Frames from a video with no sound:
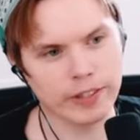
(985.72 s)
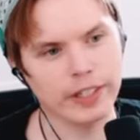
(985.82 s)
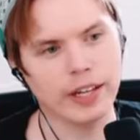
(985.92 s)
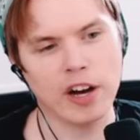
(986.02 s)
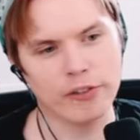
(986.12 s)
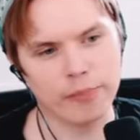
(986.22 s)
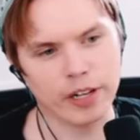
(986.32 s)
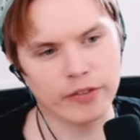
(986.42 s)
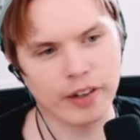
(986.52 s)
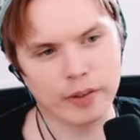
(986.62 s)
of the puff
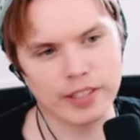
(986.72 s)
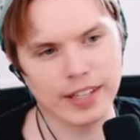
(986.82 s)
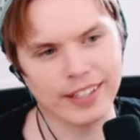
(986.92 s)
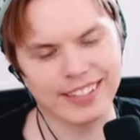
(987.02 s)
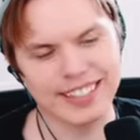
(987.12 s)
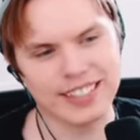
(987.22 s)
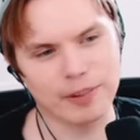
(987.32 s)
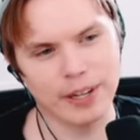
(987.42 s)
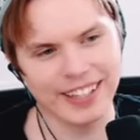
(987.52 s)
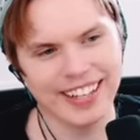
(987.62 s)
puff, I would say. It's a little bit,